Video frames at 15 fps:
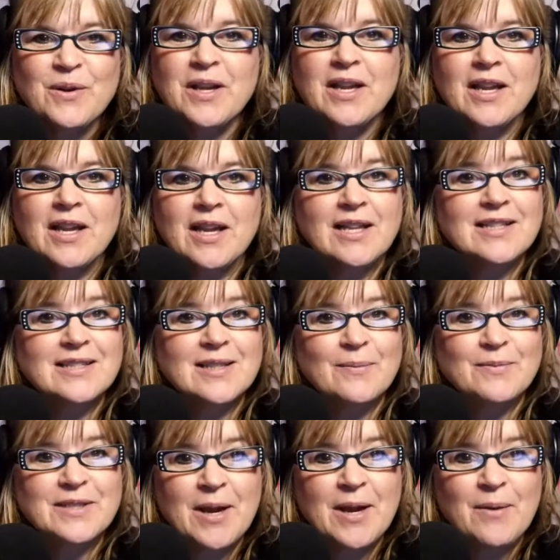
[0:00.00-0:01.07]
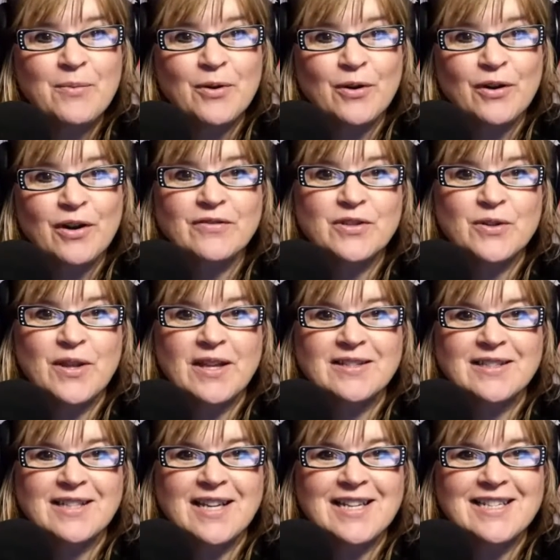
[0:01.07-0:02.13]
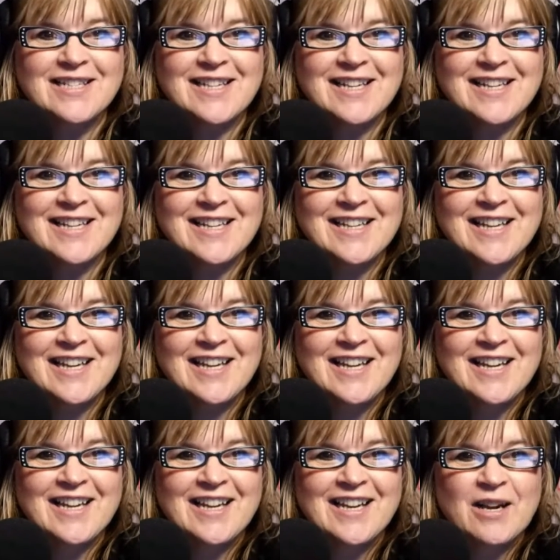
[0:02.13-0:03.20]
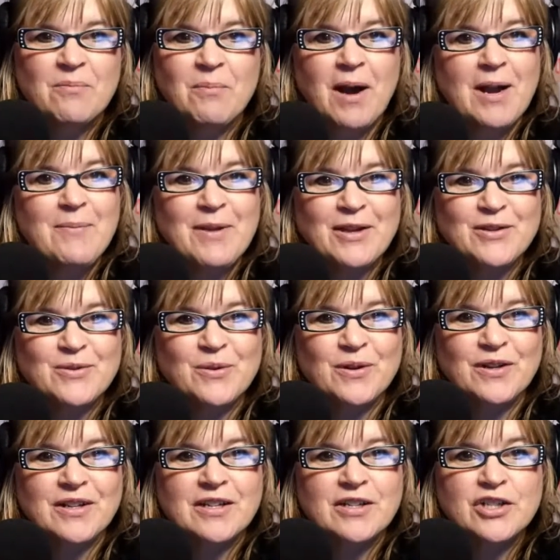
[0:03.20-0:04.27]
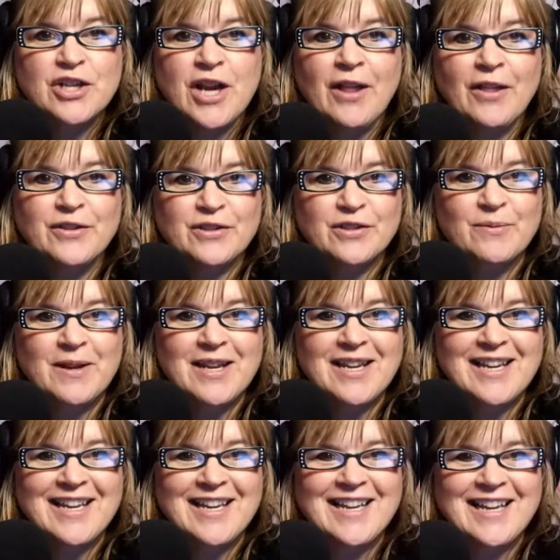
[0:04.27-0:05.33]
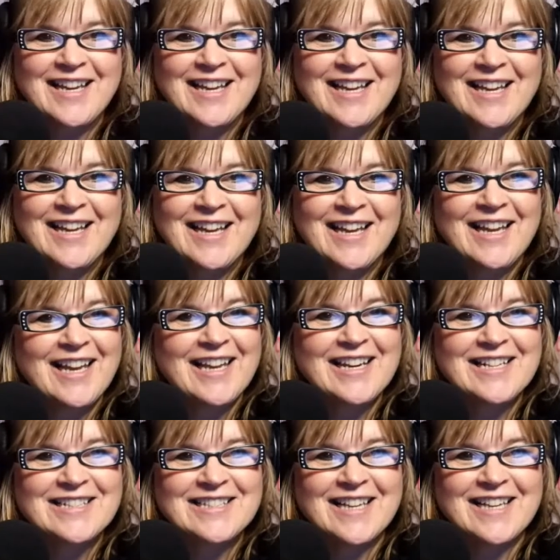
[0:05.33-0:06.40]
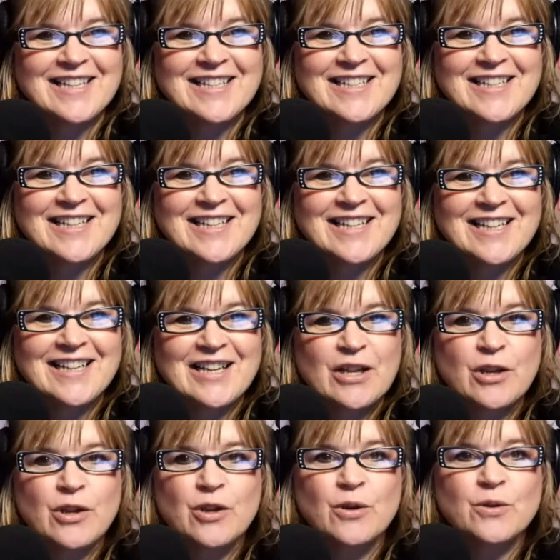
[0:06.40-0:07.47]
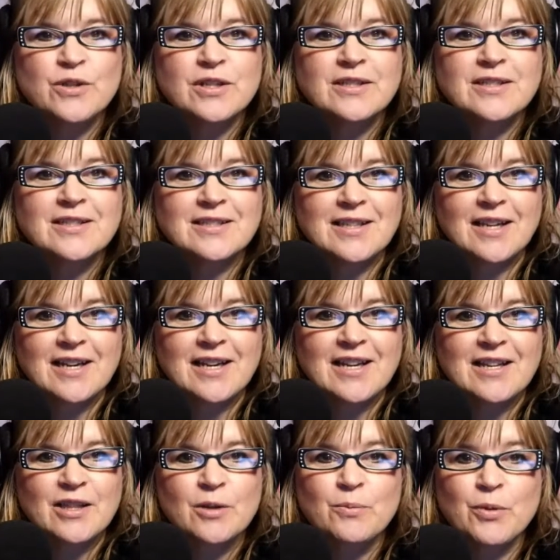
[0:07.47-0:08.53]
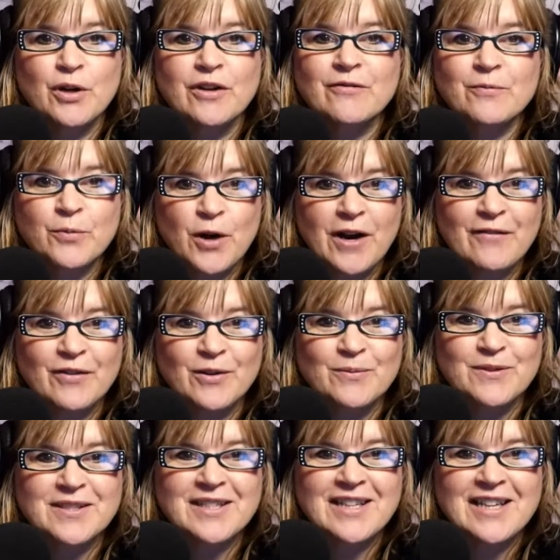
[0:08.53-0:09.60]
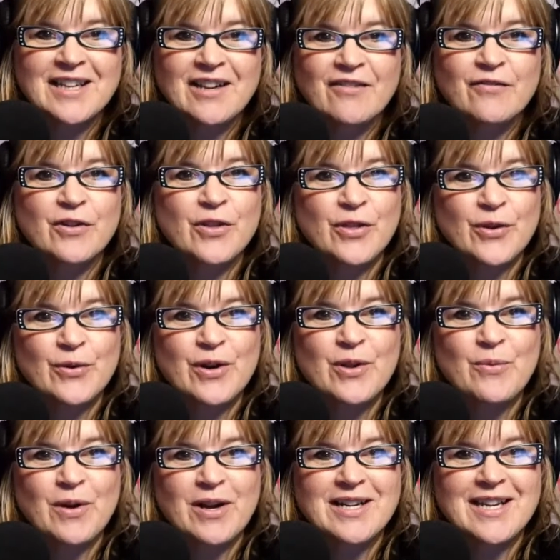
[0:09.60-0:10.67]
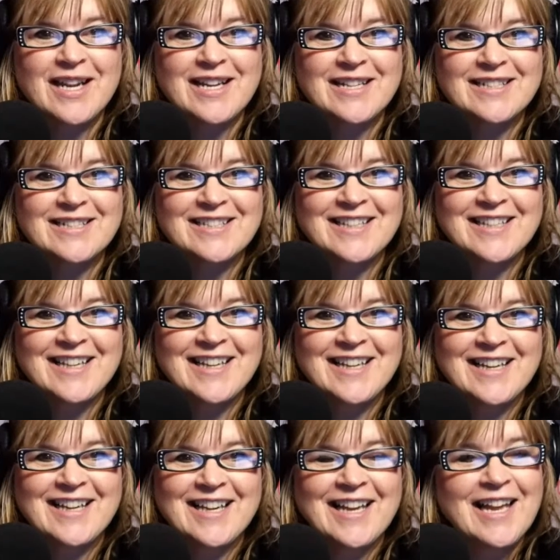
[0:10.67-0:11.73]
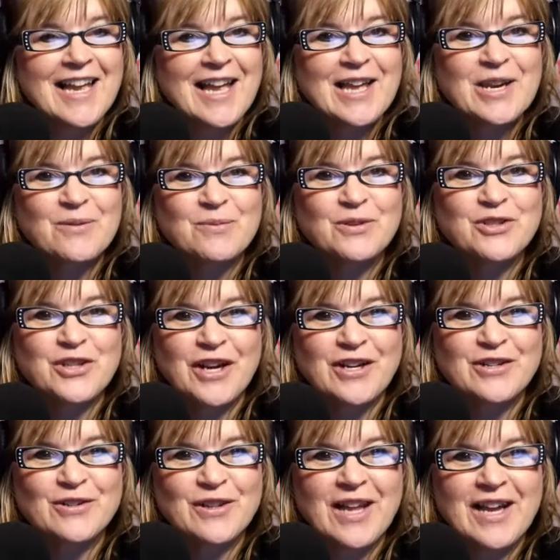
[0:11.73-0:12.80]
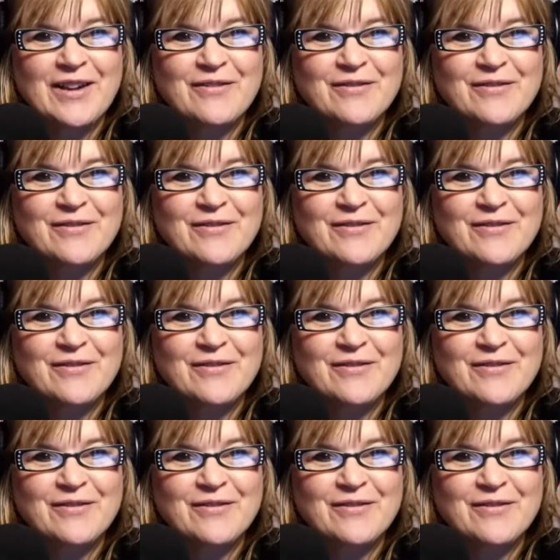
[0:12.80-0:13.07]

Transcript: in September of 2019, my mentor challenged me and he said, "You should study the book of Proverbs for 31 days and it will change your life."